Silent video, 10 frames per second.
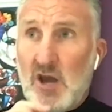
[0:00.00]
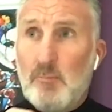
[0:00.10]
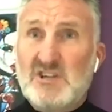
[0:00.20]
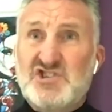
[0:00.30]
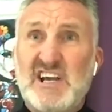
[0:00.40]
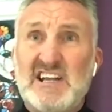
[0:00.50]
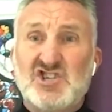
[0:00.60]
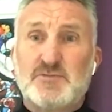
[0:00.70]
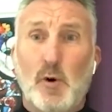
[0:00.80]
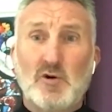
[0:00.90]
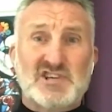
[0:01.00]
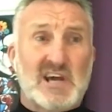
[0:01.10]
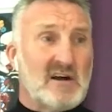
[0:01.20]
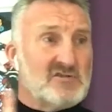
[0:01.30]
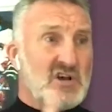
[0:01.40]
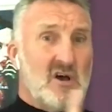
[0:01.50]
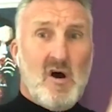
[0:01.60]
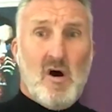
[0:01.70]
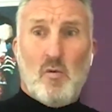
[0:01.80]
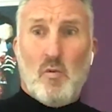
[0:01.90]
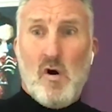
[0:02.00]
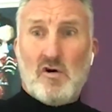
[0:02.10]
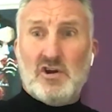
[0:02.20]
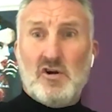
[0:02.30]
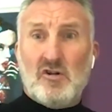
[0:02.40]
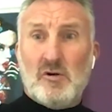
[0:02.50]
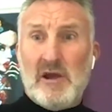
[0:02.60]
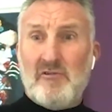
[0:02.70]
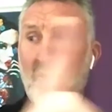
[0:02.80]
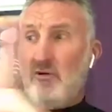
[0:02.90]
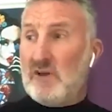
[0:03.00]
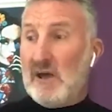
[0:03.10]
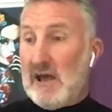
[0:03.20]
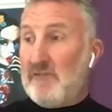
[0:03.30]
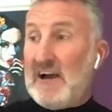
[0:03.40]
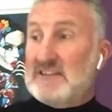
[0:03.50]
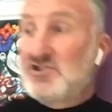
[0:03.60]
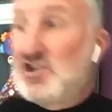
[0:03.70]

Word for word: in Mercedes sports cars, walking all the way around. In fact, I